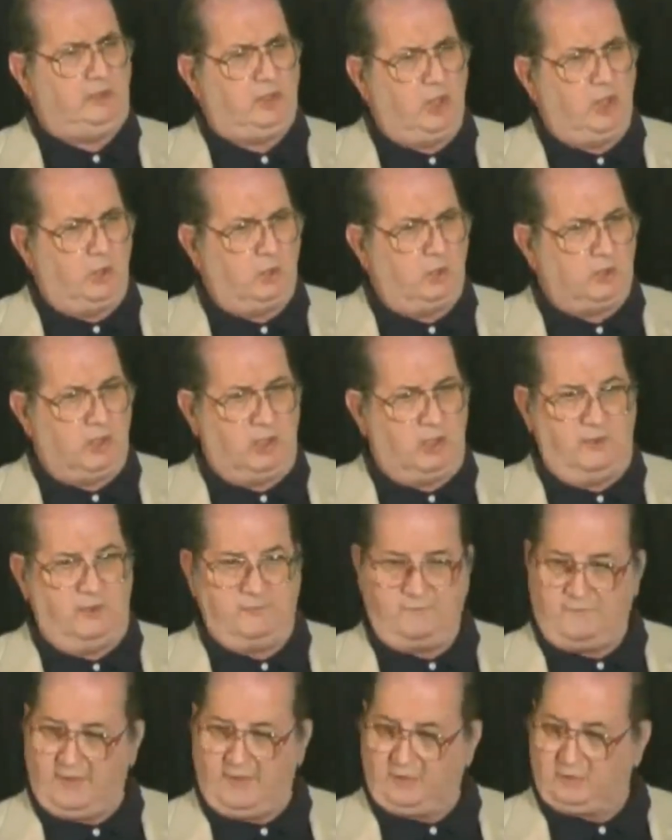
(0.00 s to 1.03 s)
no
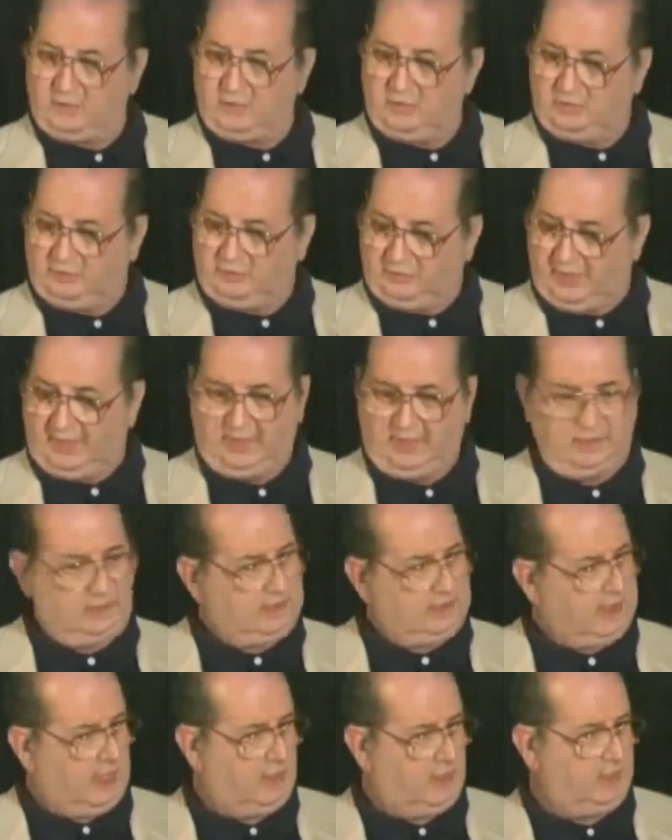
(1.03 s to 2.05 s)
law, federal,
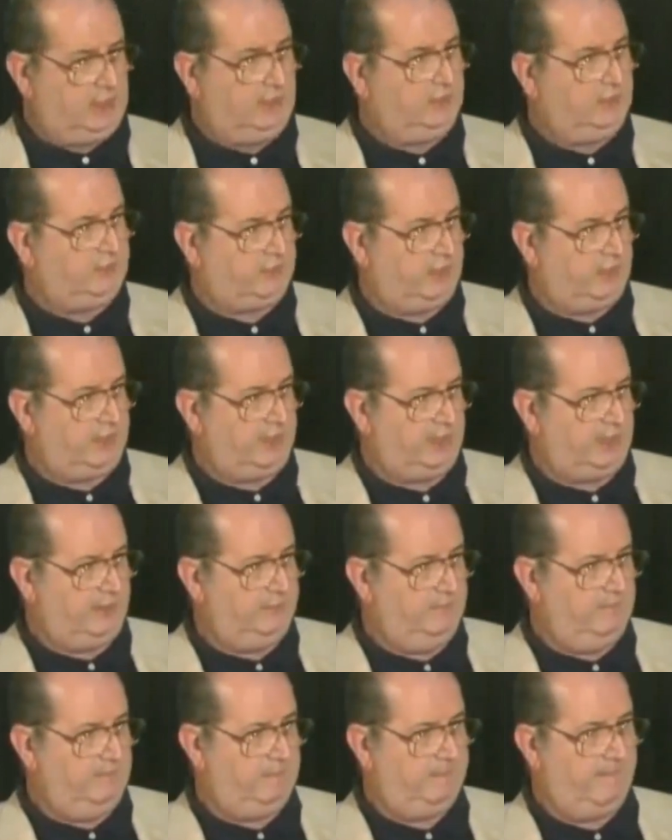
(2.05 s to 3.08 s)
state, county,
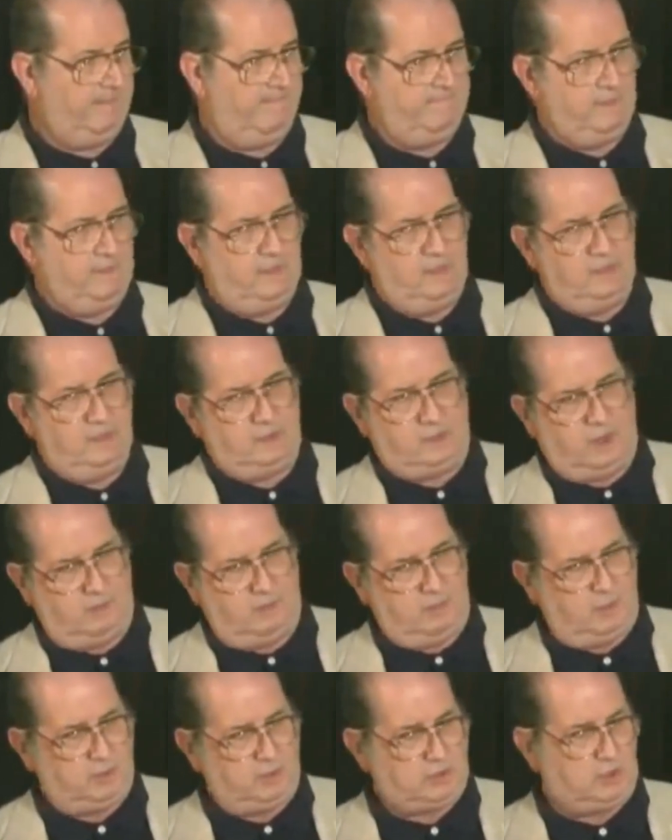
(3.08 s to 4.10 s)
city,
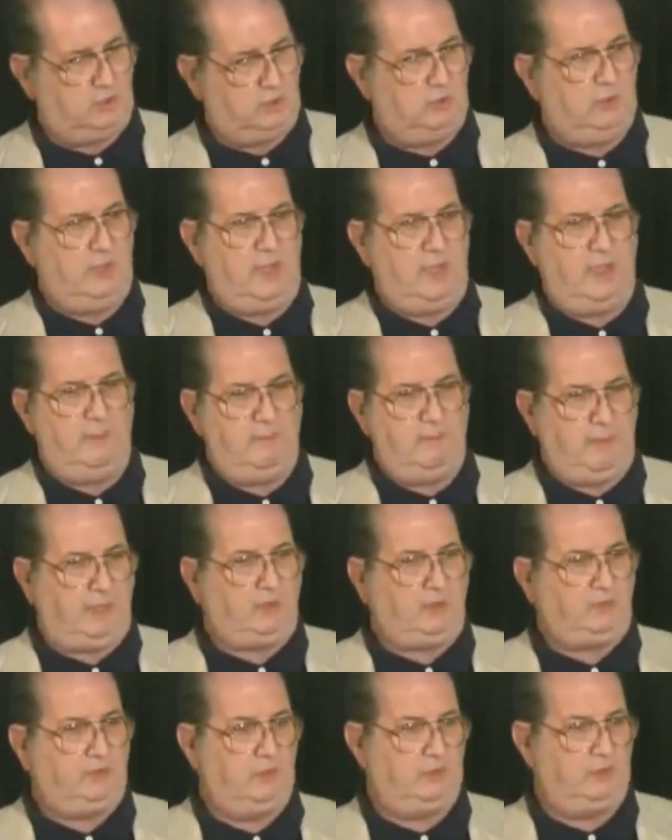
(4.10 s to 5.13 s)
commercial, it
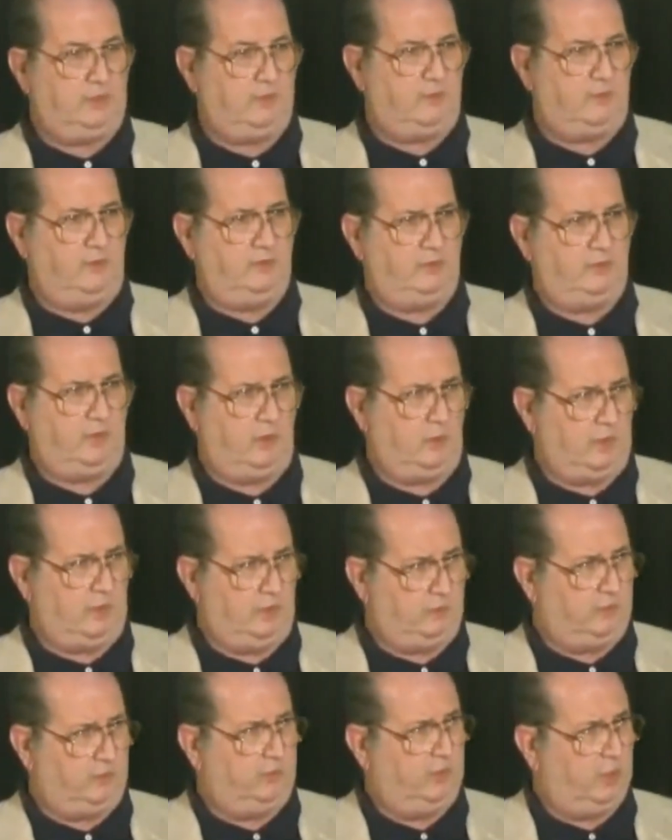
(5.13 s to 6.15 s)
makes no difference. There
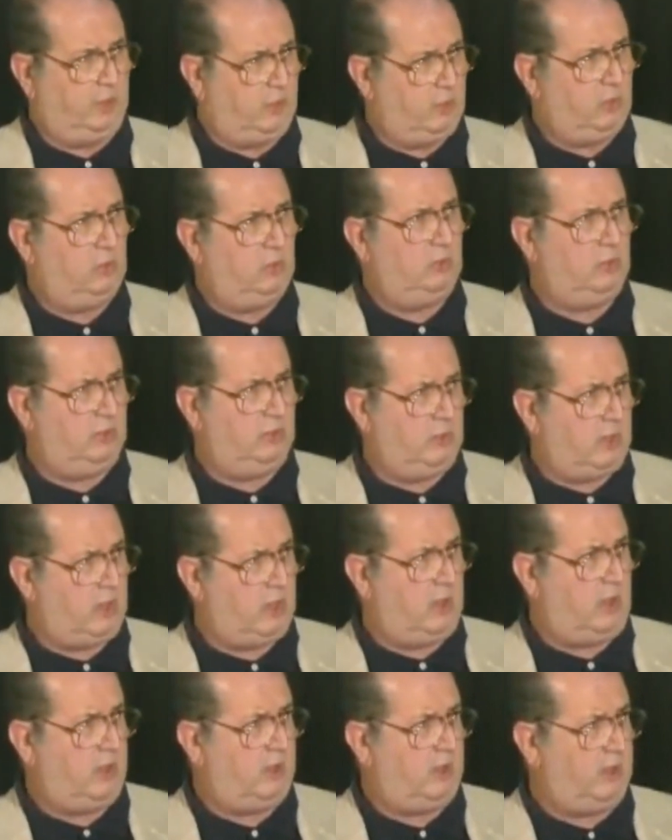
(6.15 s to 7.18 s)
is no
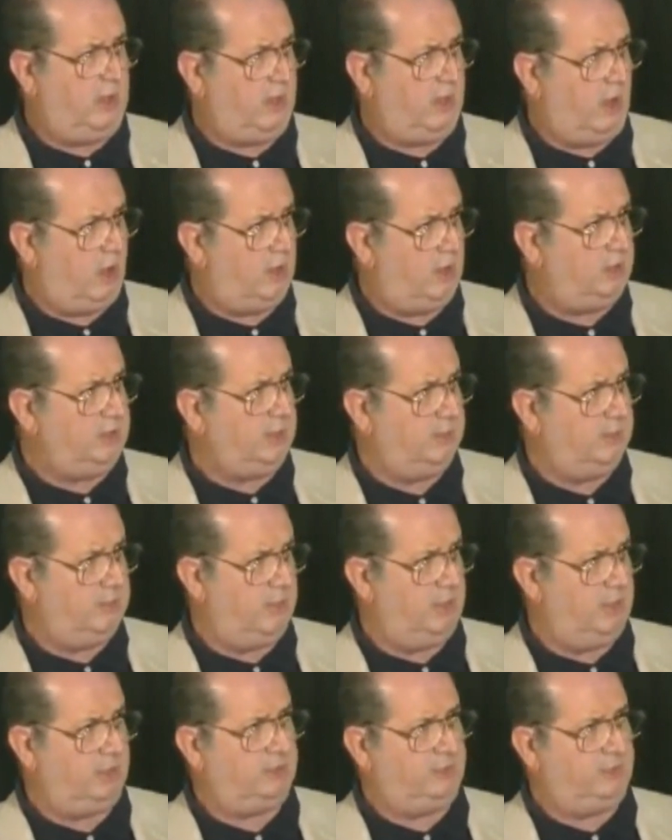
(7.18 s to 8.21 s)
law on the
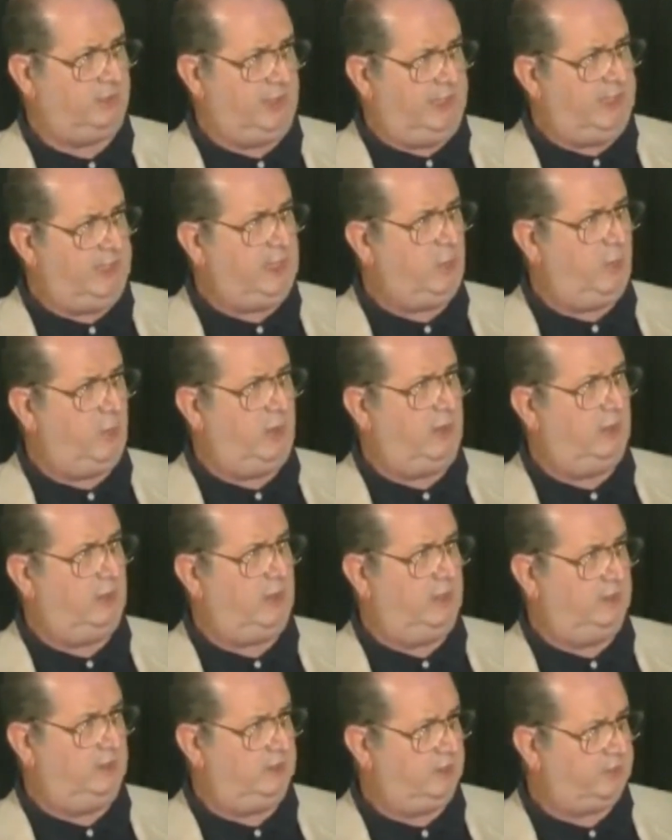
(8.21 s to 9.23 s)
books
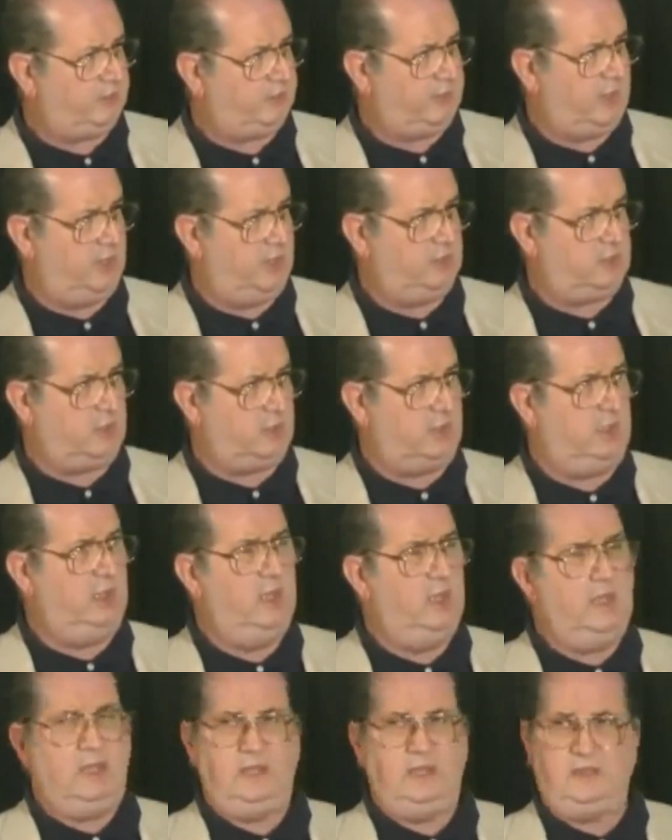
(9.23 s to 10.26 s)
anywhere in this
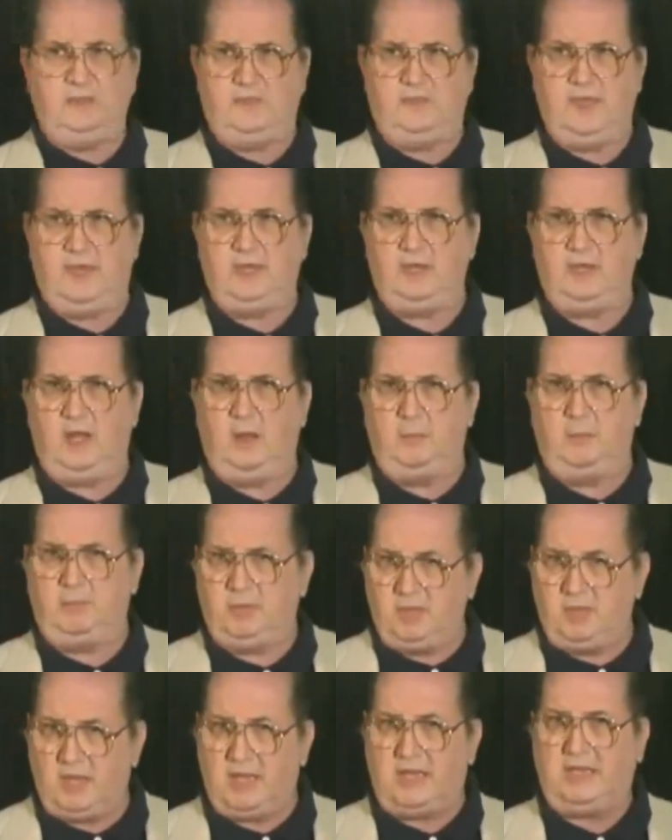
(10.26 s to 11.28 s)
country that
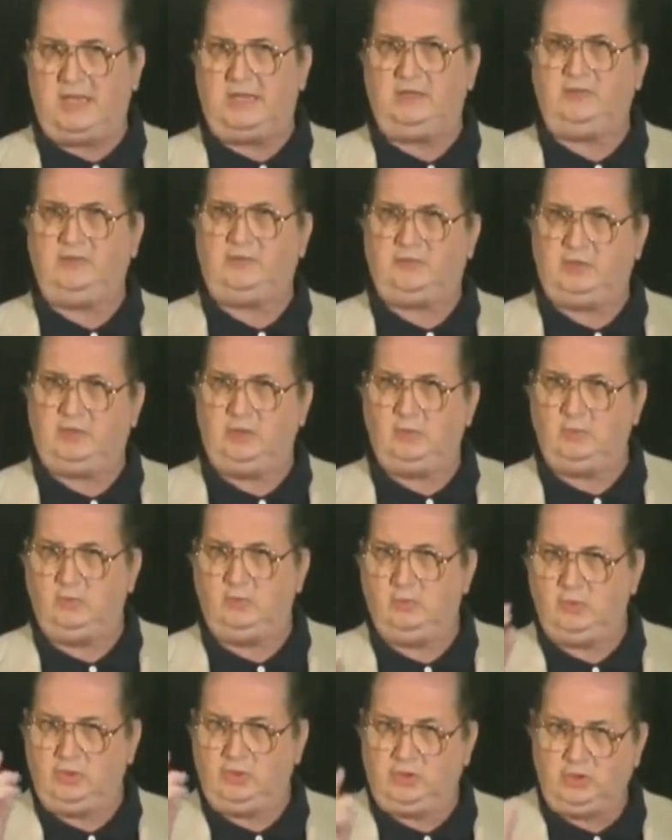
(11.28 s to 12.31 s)
applies
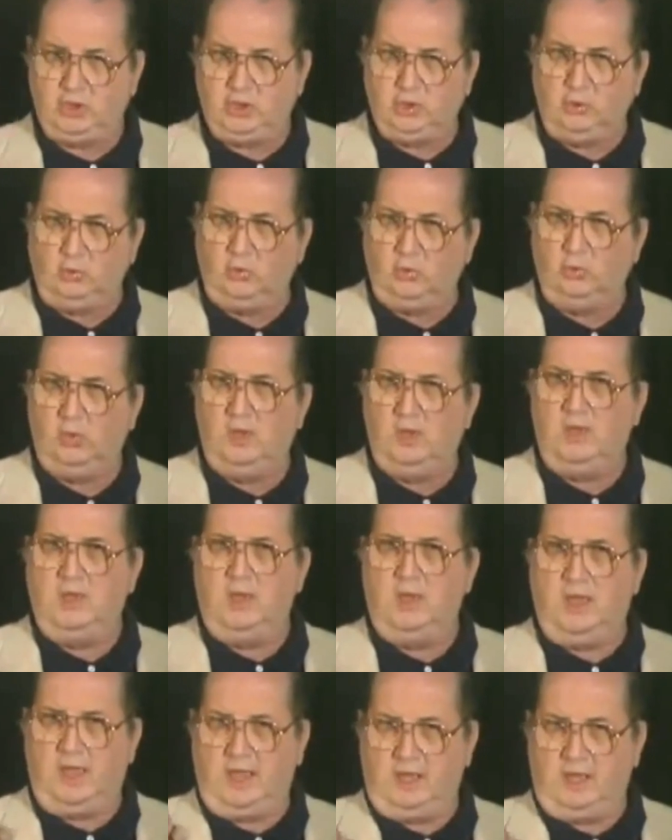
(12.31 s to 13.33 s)
to you
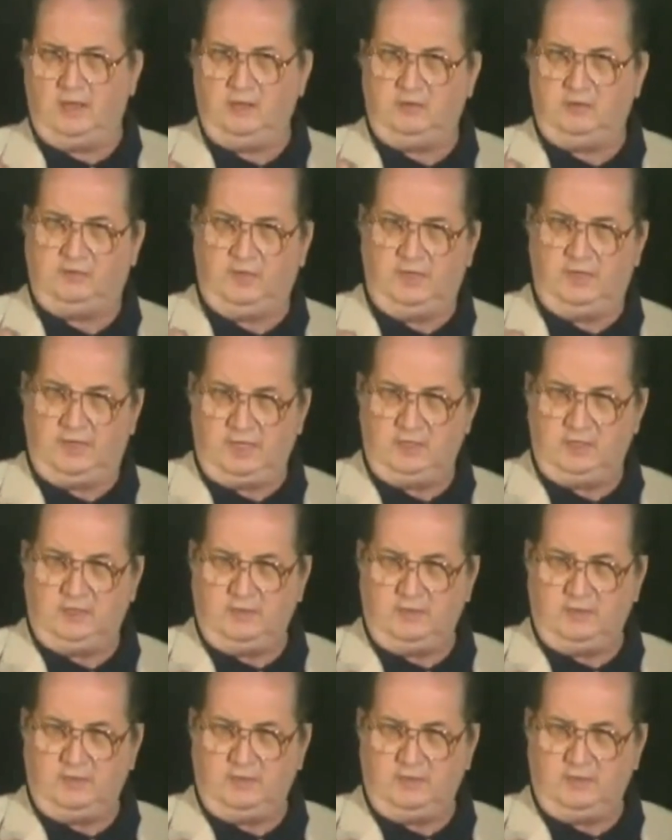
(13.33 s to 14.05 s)
as an